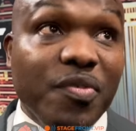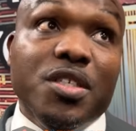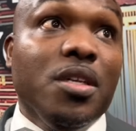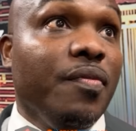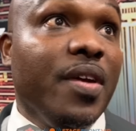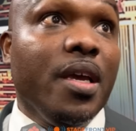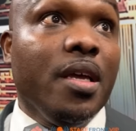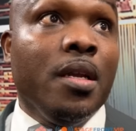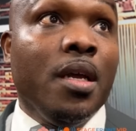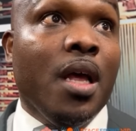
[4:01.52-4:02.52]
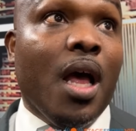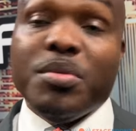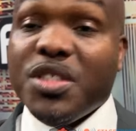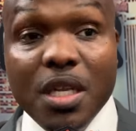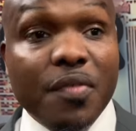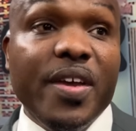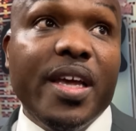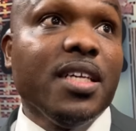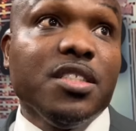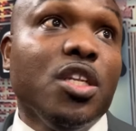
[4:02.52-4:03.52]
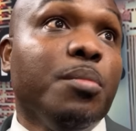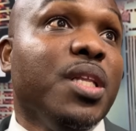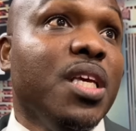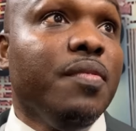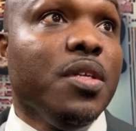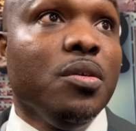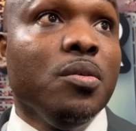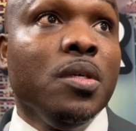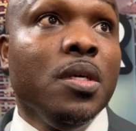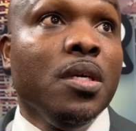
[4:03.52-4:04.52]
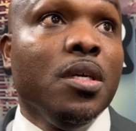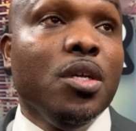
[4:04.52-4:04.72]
still a fan. I'm still a fan. I still believe in you.